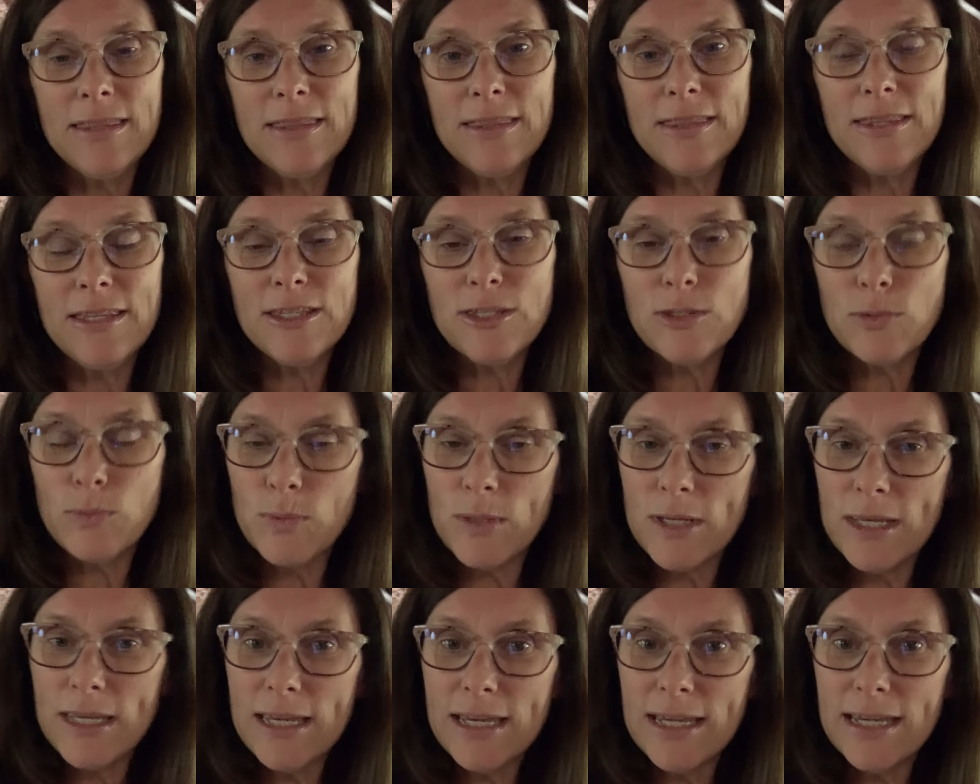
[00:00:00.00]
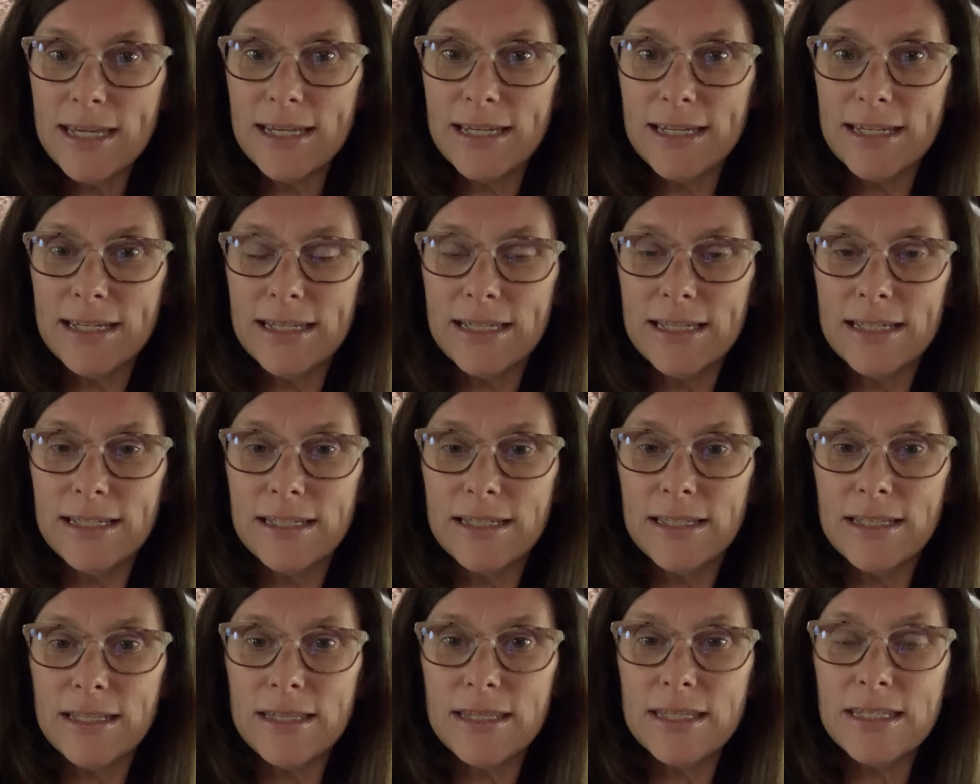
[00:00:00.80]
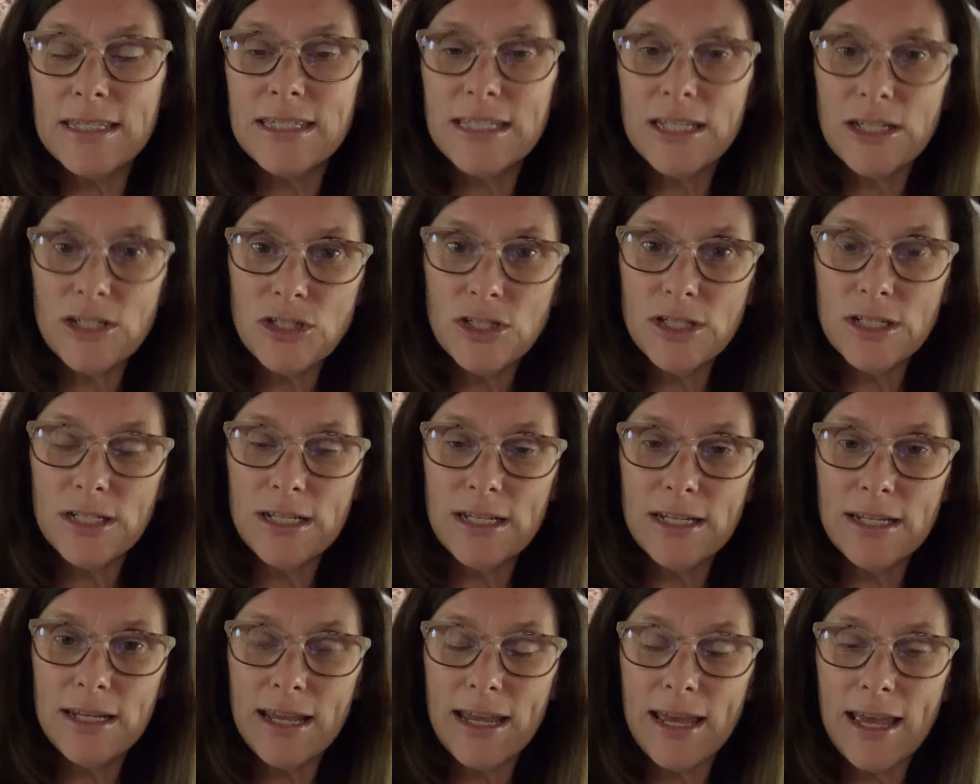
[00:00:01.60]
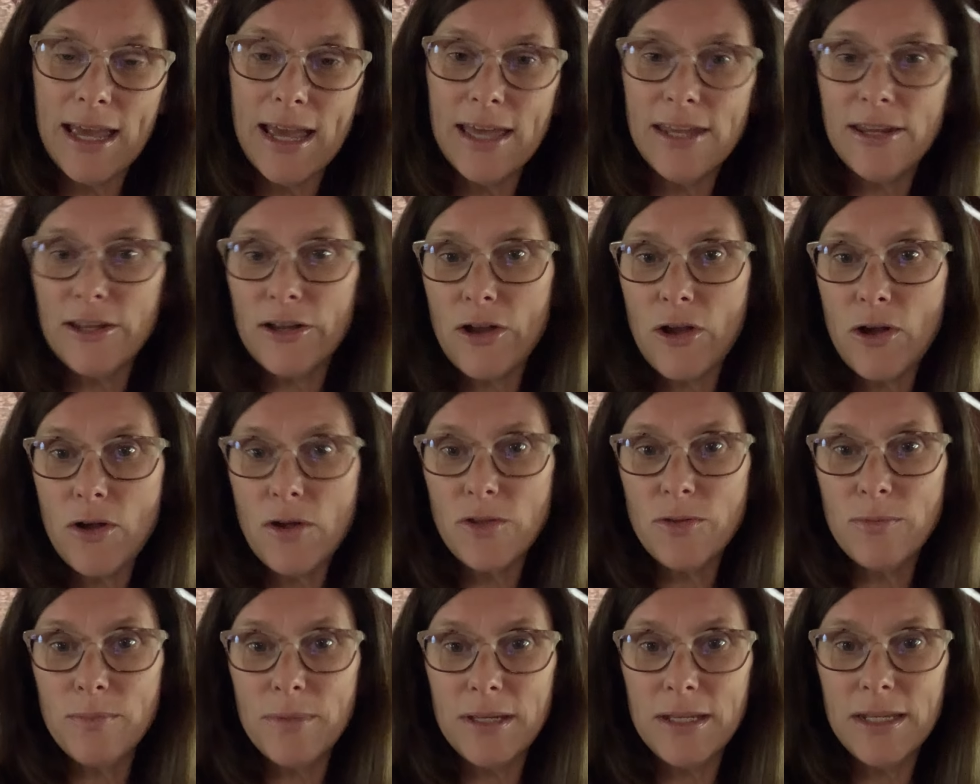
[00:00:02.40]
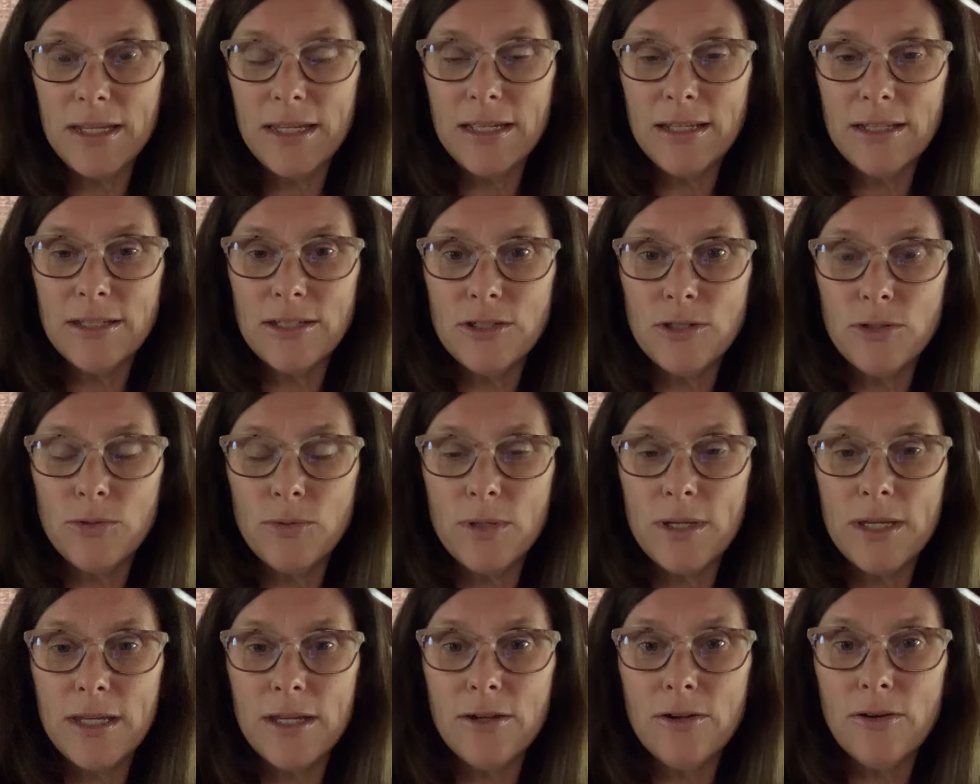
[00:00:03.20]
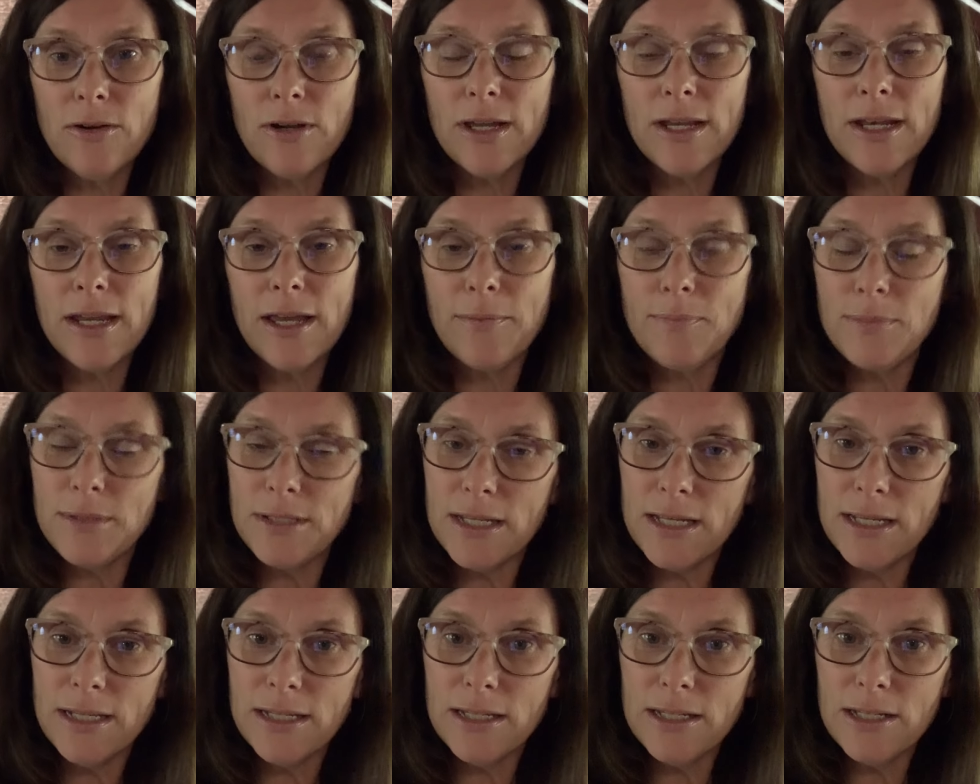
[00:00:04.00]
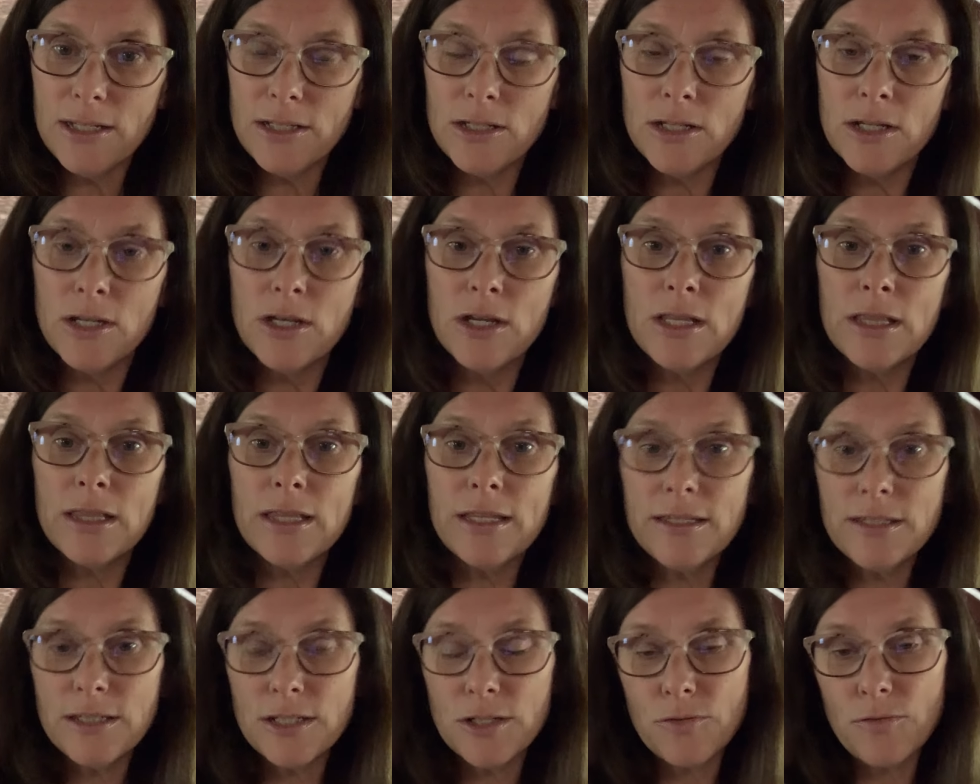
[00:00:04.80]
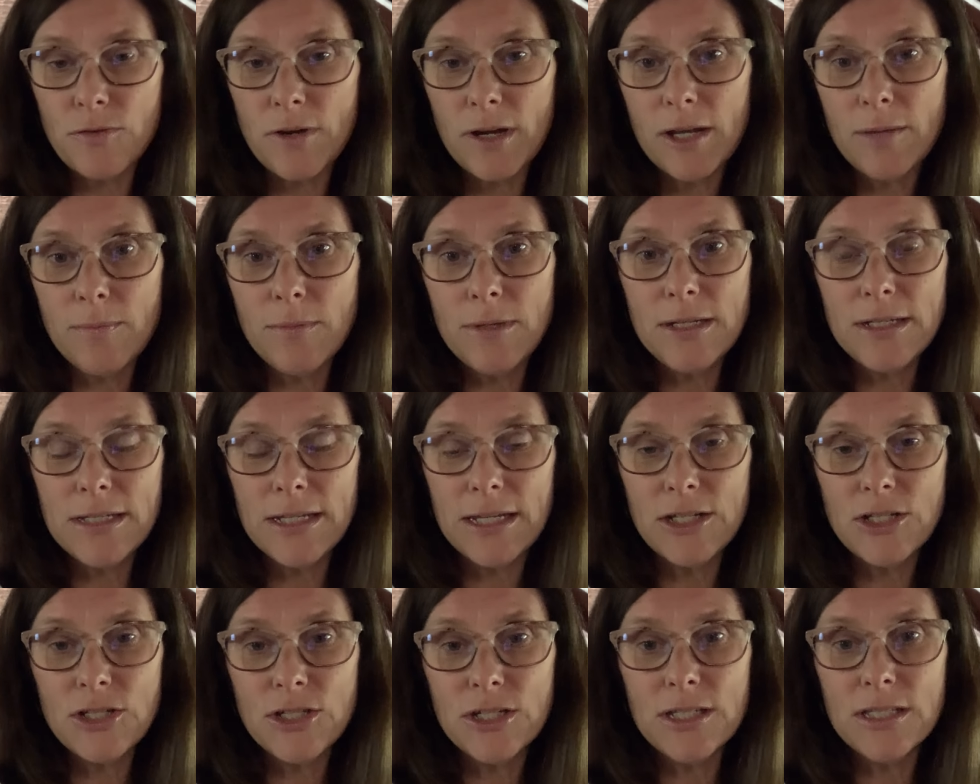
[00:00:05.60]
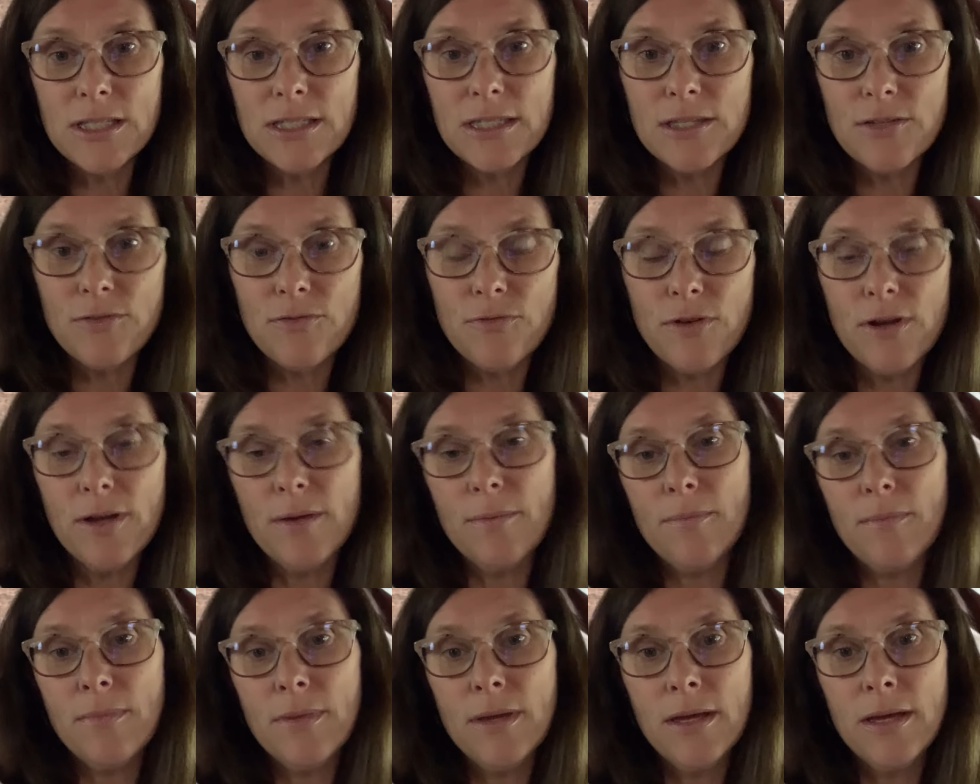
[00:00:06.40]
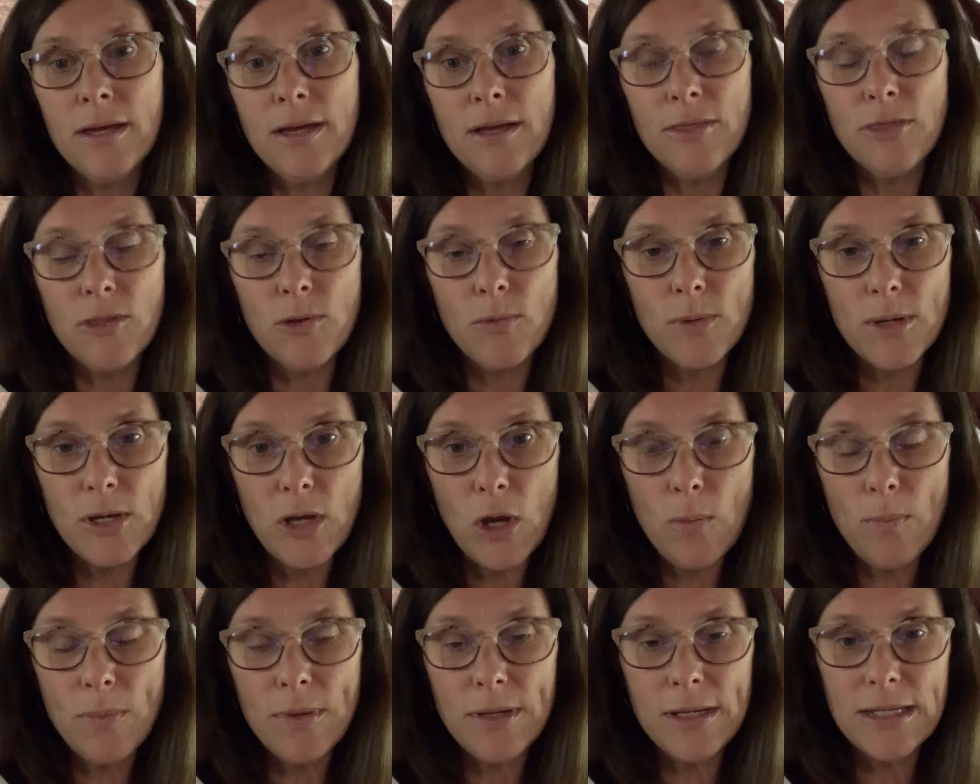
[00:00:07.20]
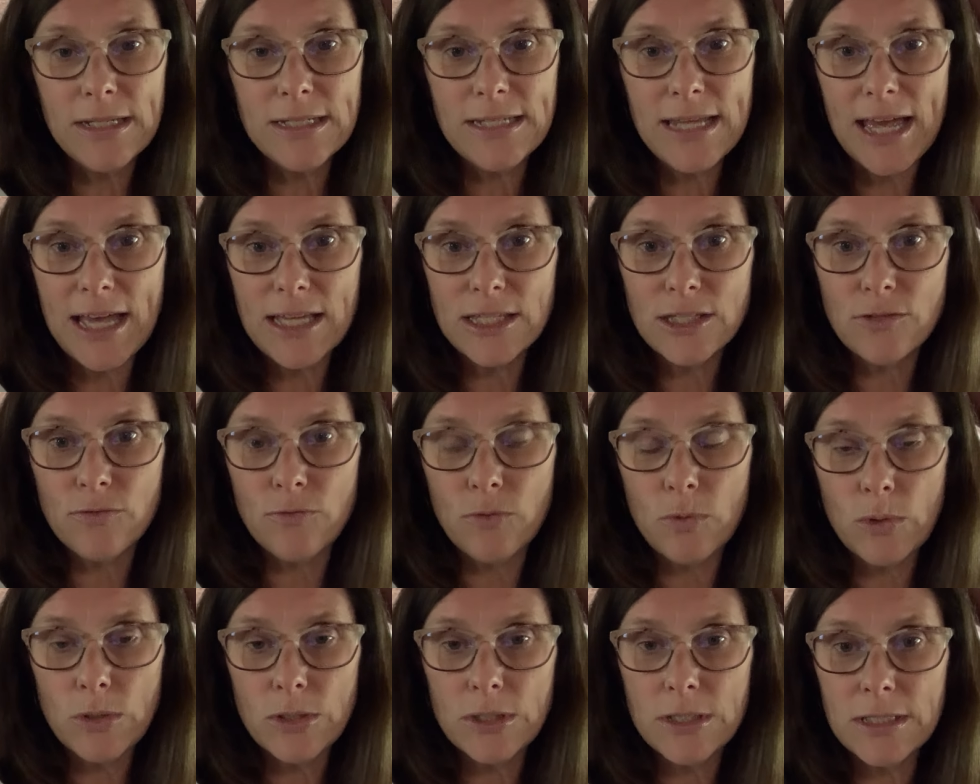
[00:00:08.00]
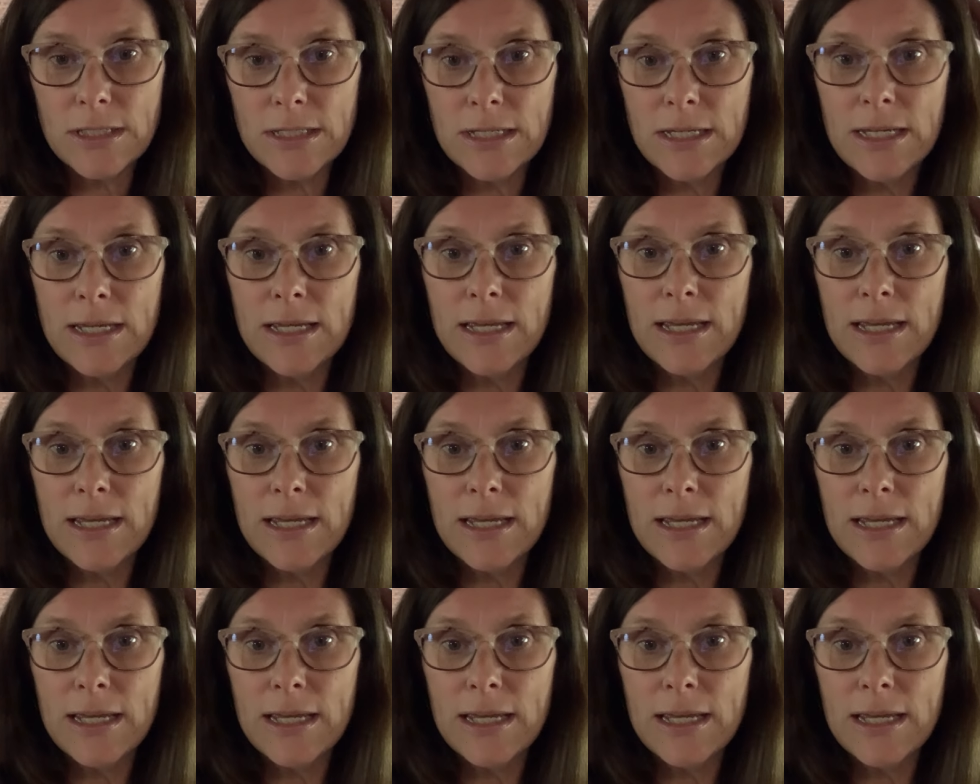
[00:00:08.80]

This week, the session had a called meeting to hear an updated list of recommendations from the reopening task force,